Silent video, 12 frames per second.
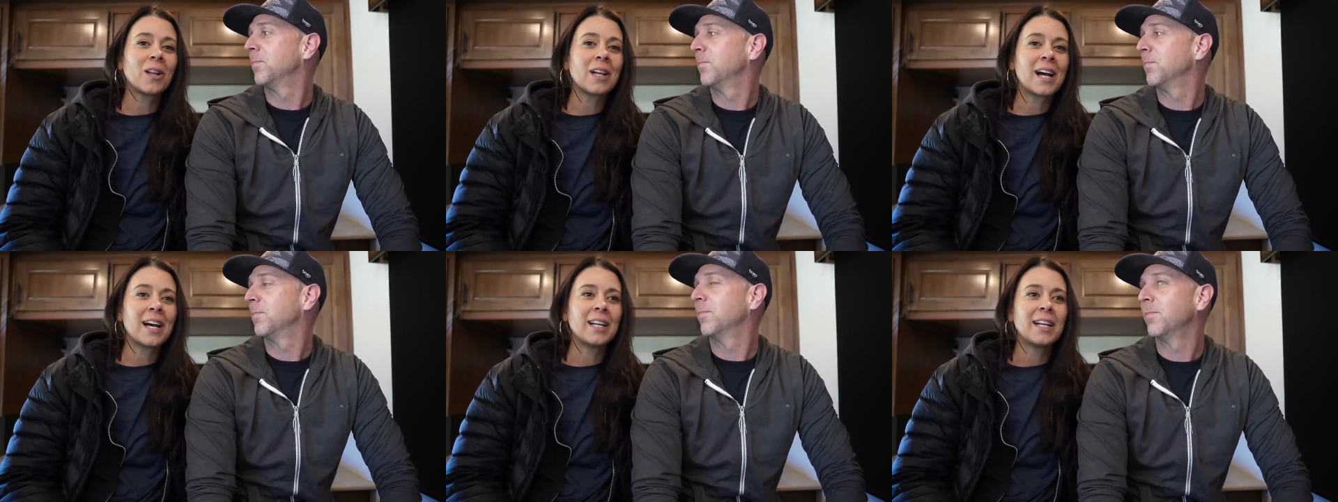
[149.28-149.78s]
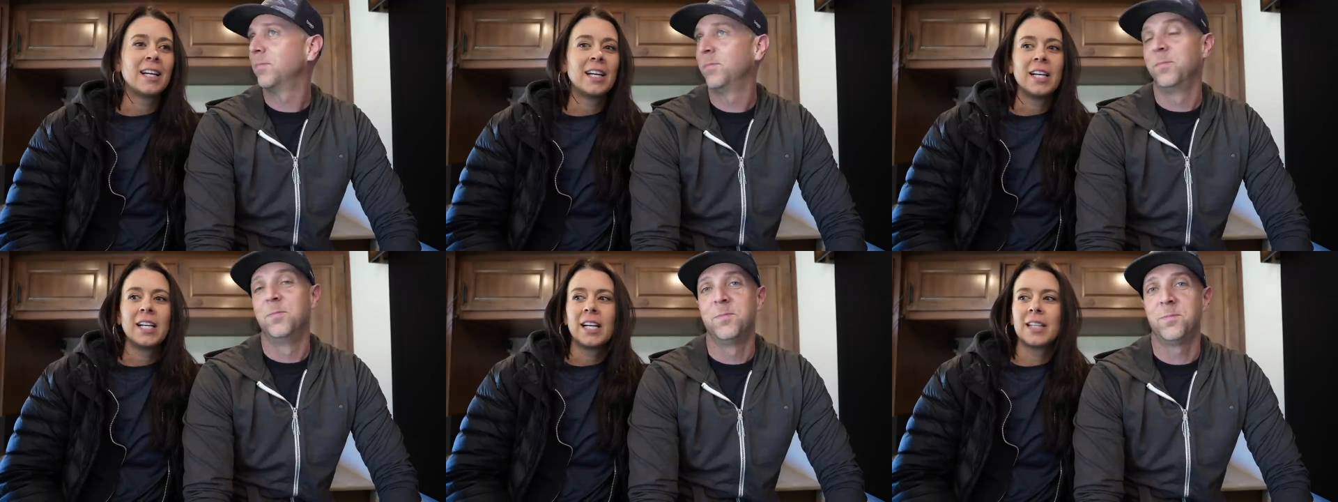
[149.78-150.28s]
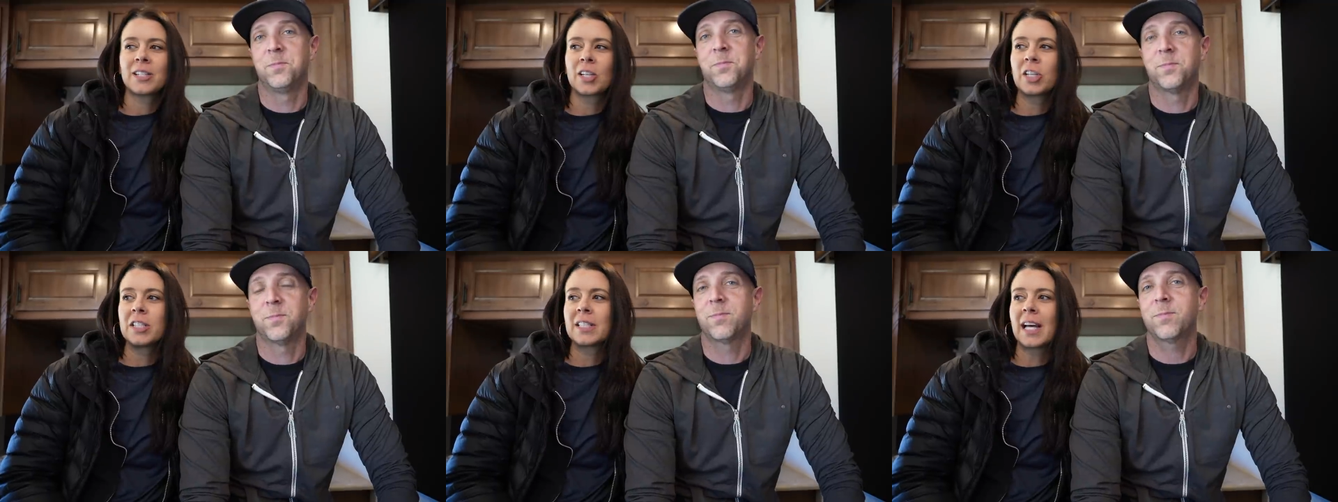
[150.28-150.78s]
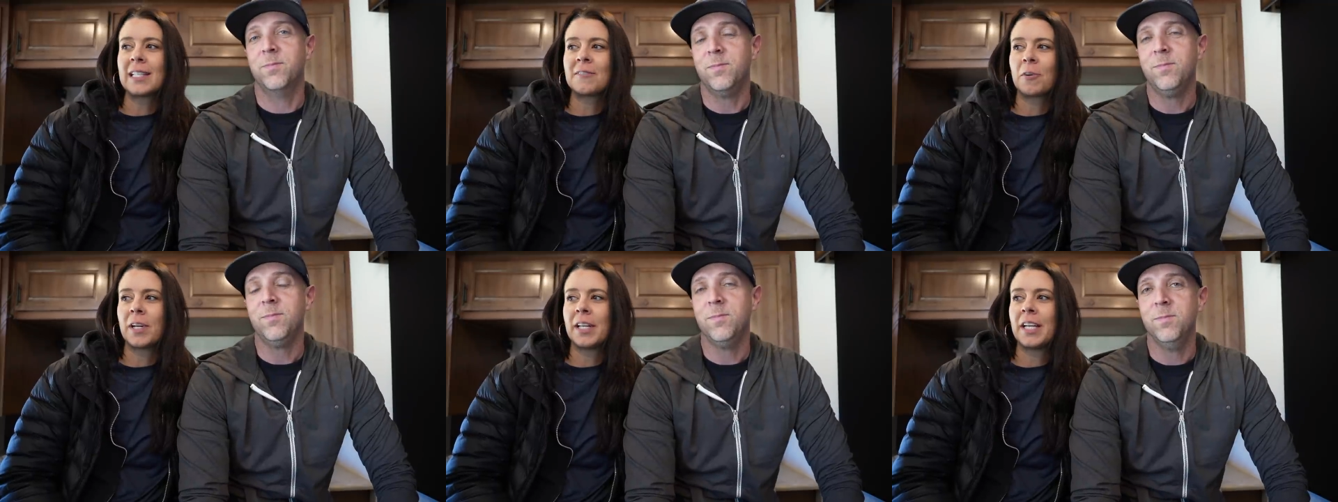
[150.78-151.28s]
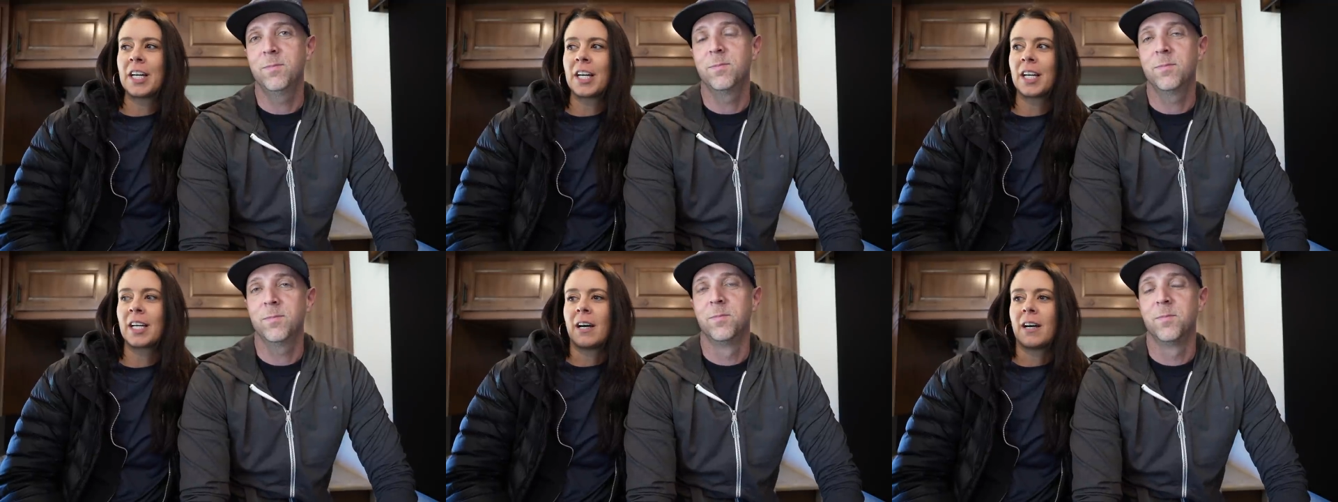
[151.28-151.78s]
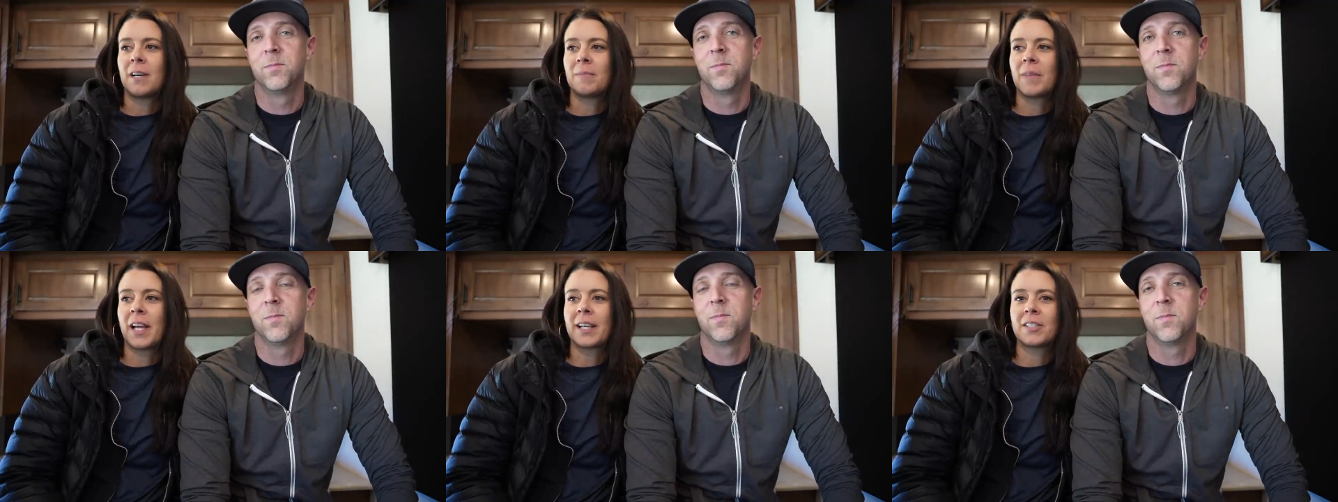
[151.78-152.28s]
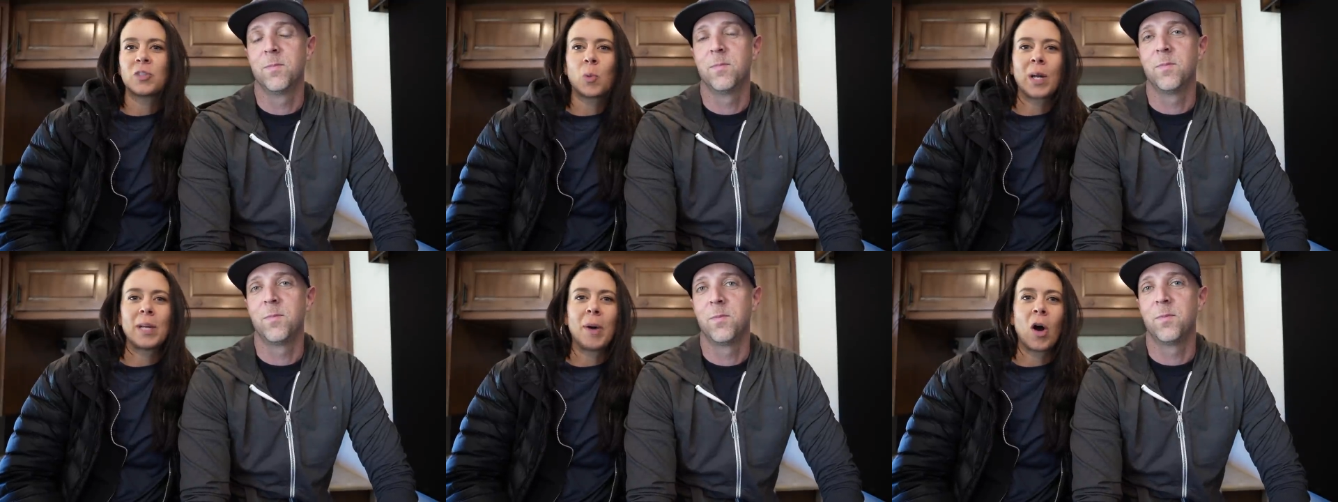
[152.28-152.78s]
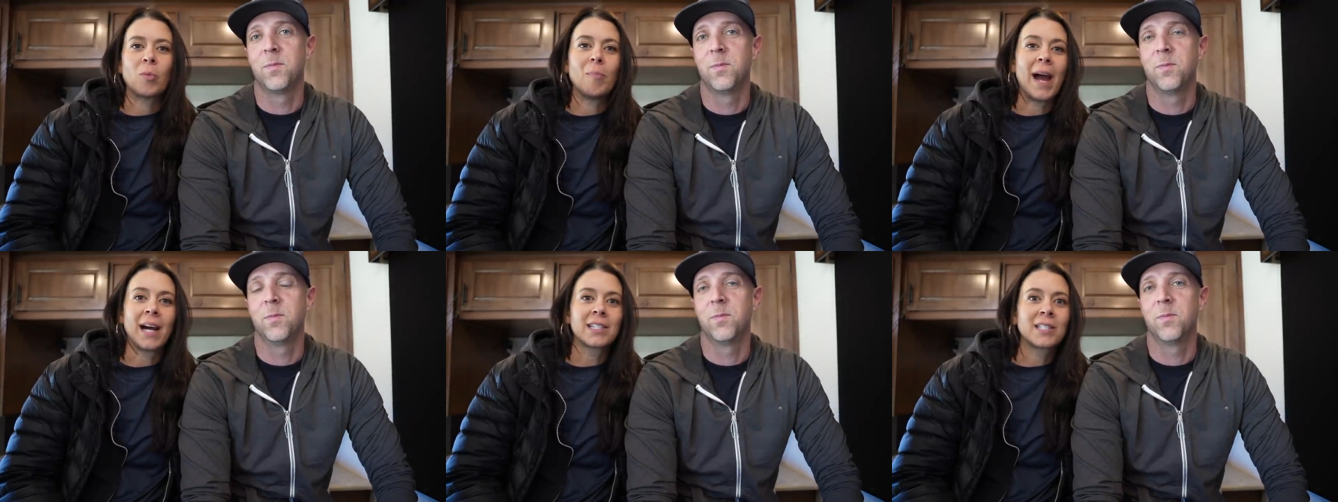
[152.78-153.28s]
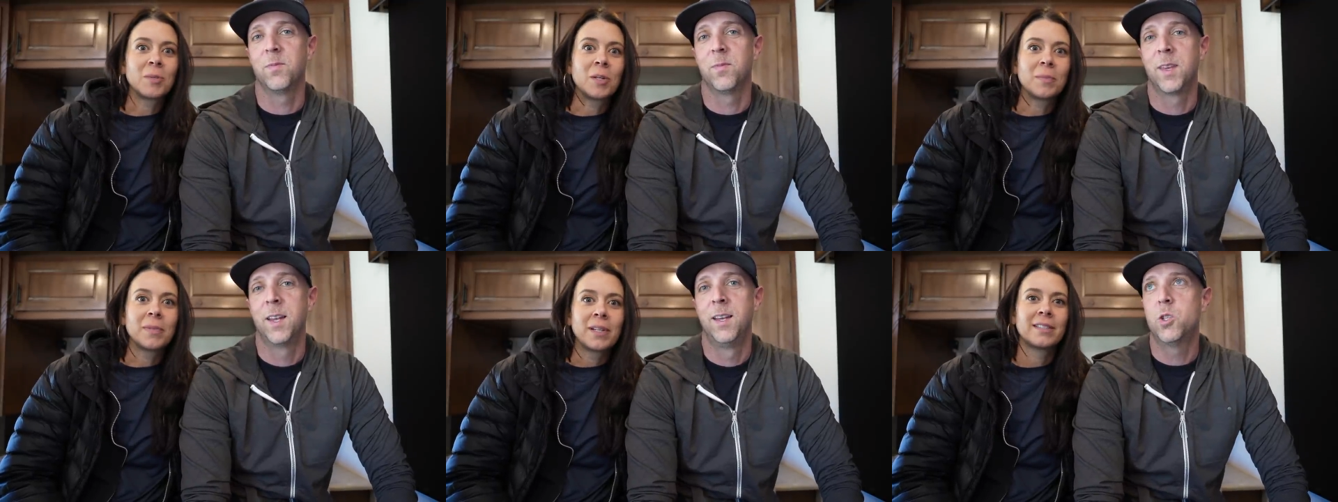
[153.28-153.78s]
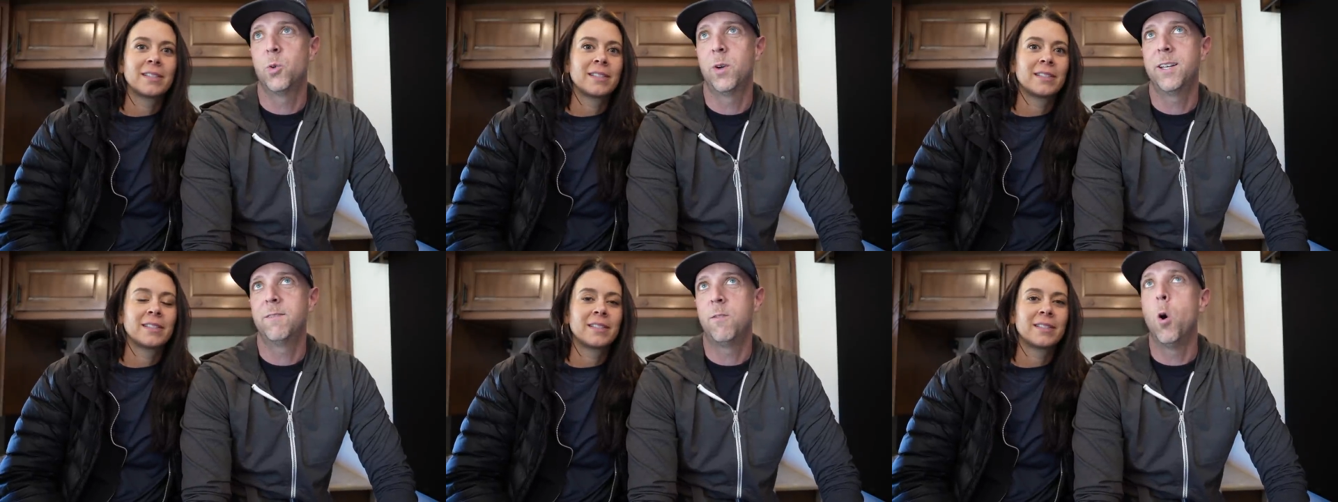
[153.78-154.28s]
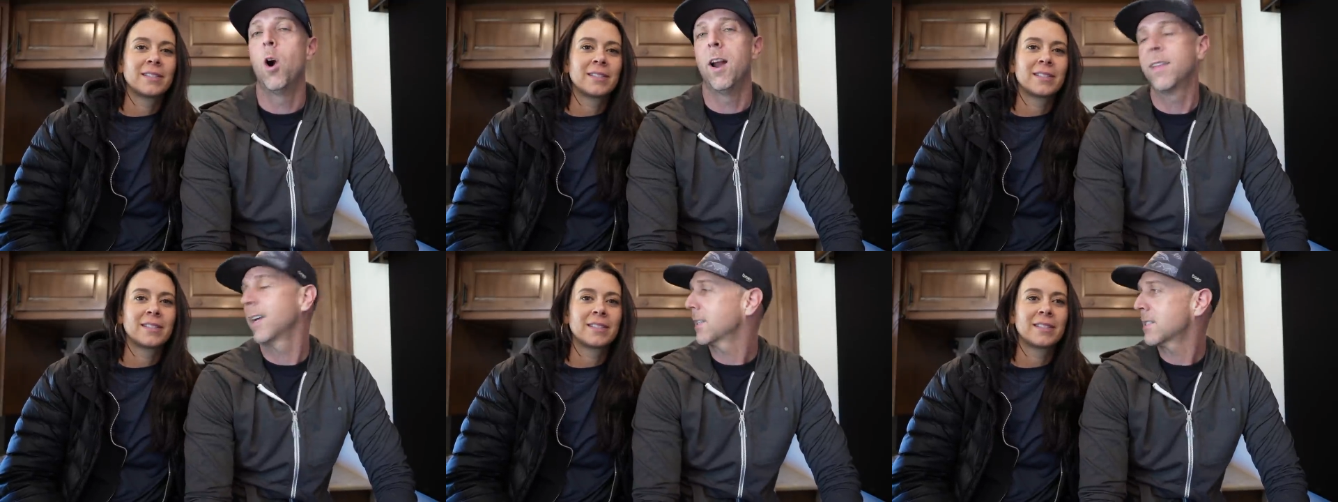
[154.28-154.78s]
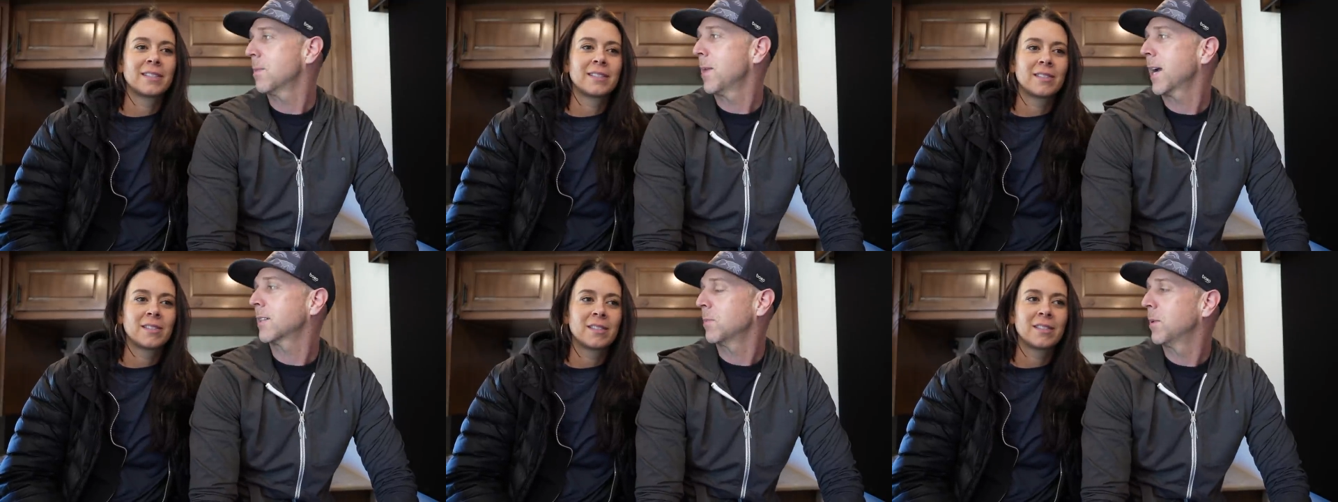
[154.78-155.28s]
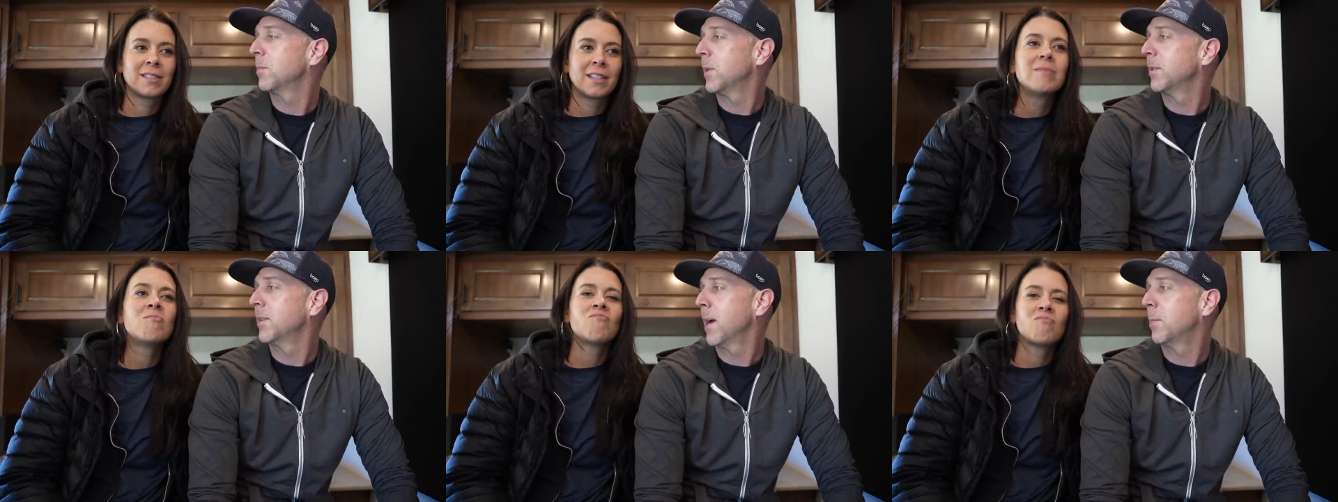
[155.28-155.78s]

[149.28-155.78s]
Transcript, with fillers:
Speaker 1: a lot. It's a good size for in here, um, like a 20 pound maximum.
Speaker 2: 24 I think is the maximum, but yeah,